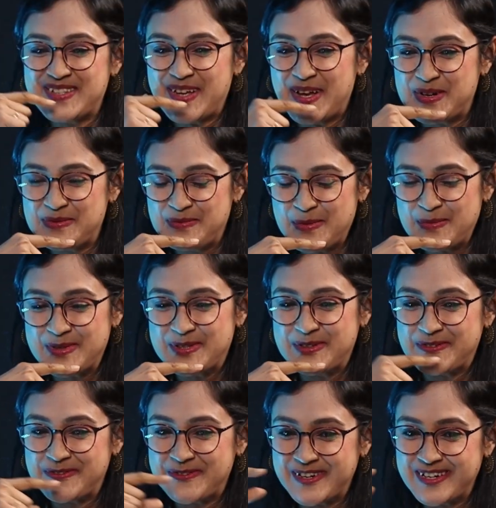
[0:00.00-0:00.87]
So I remember
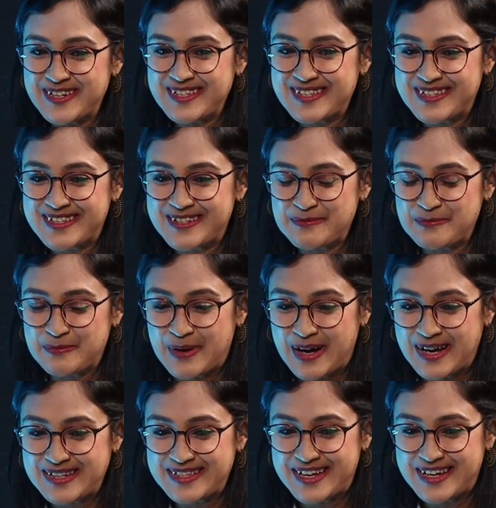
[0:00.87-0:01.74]
the first
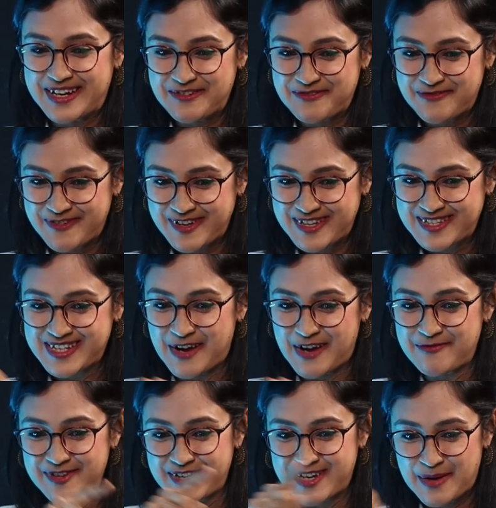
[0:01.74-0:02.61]
bug that I fixed
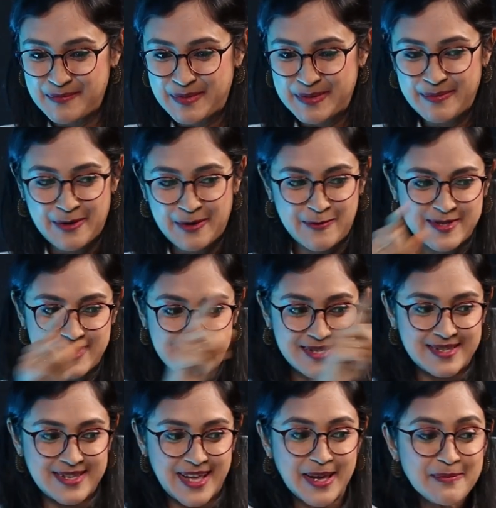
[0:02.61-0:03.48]
after coming back was the
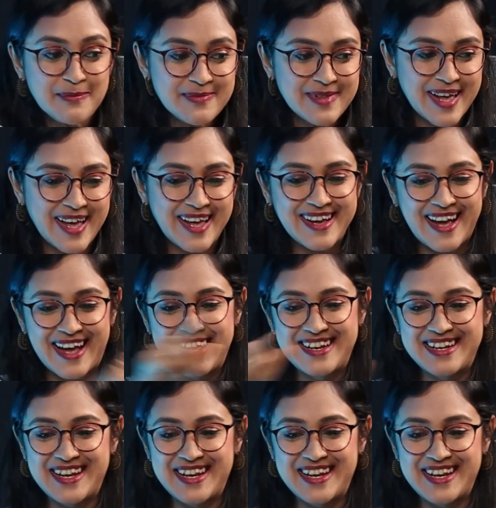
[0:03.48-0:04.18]
same thing I